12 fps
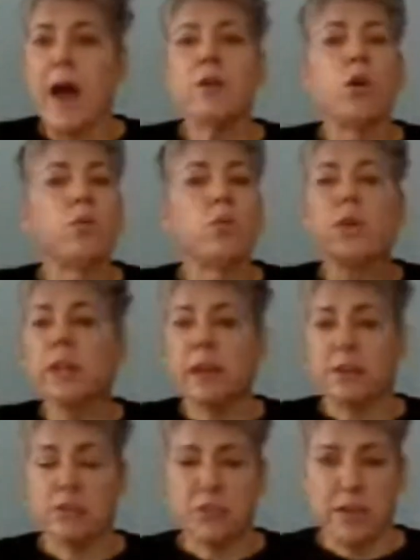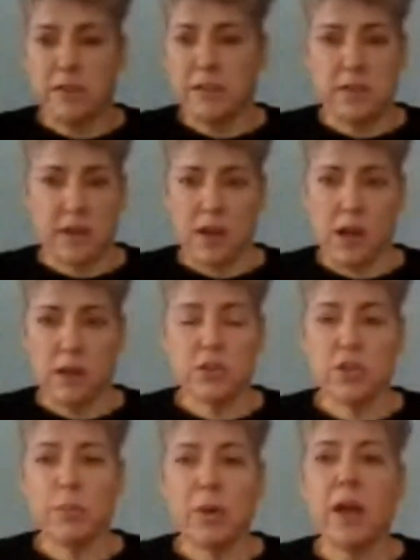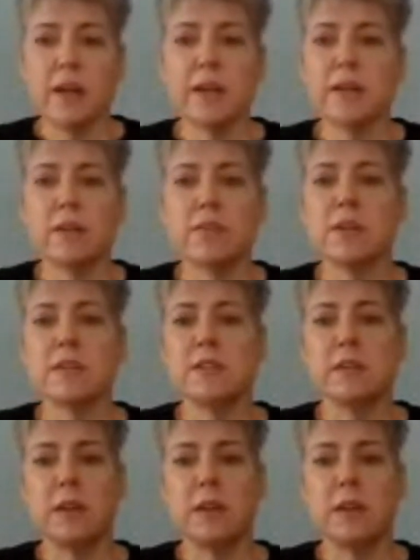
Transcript: I don't really understand the psychology behind any of this.